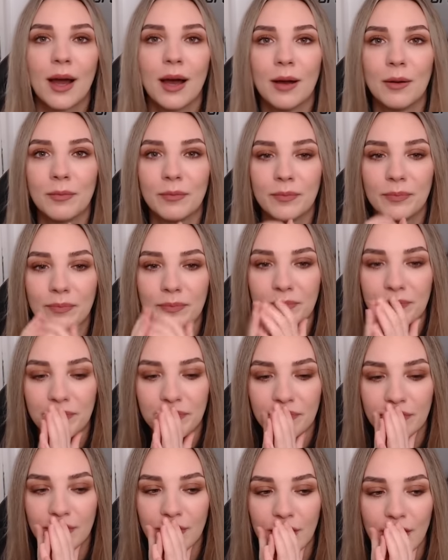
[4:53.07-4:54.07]
Um
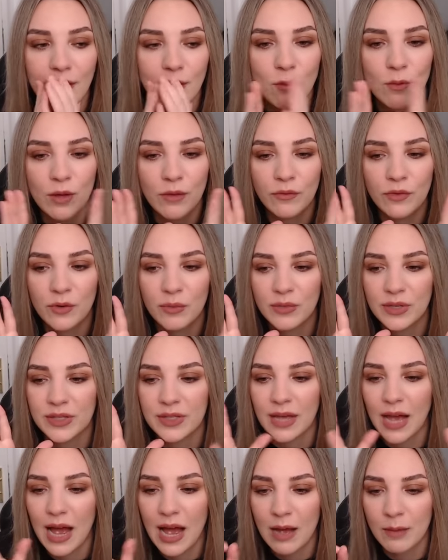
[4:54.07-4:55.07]
it went from
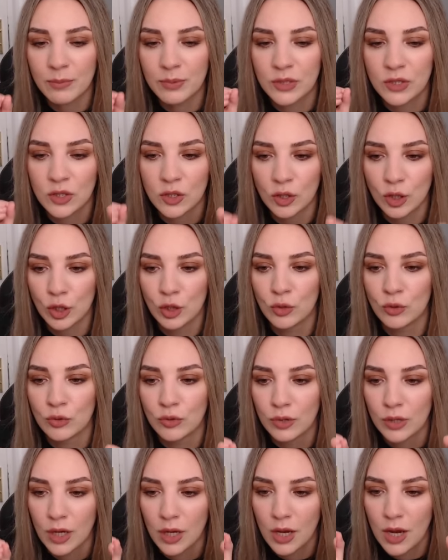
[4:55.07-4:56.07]
this
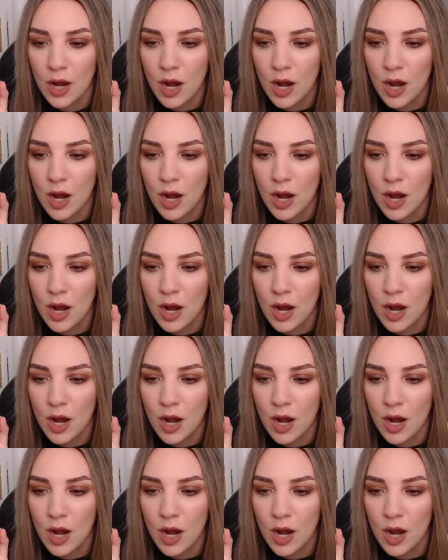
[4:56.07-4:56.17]
absolute